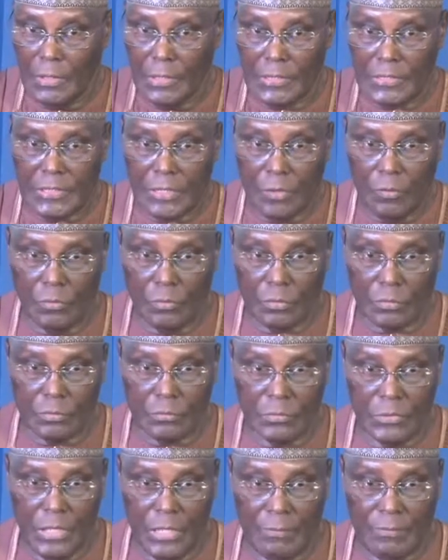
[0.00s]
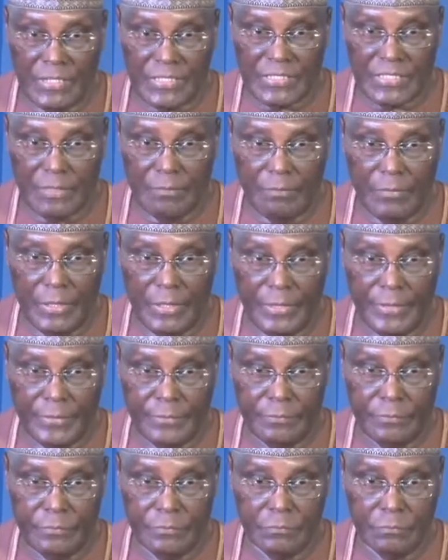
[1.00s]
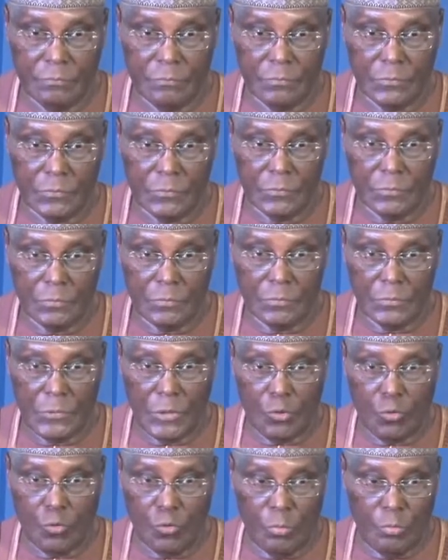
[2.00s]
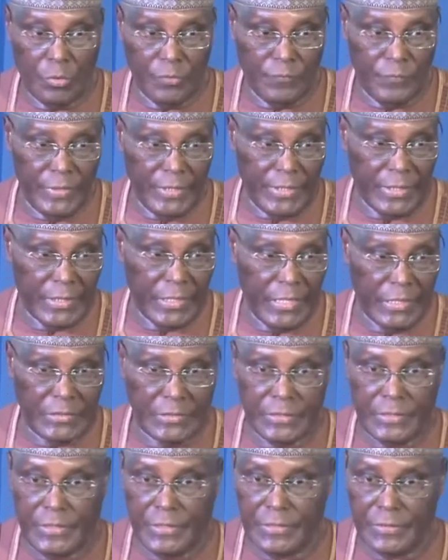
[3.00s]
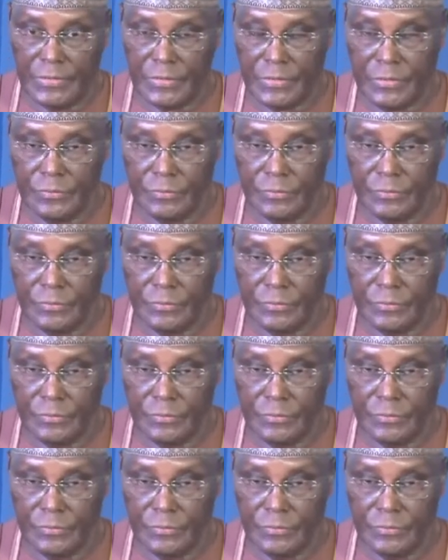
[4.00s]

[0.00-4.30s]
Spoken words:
said, "Look, I'm assembling a group of young Nigerians